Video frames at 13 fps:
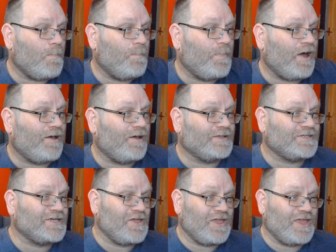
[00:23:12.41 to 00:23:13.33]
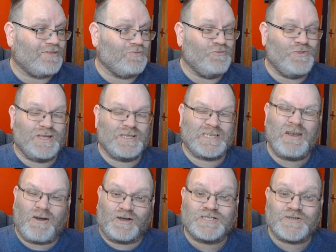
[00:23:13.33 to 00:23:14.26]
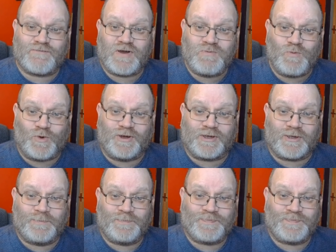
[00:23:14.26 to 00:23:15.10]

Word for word: But it's a nice framework.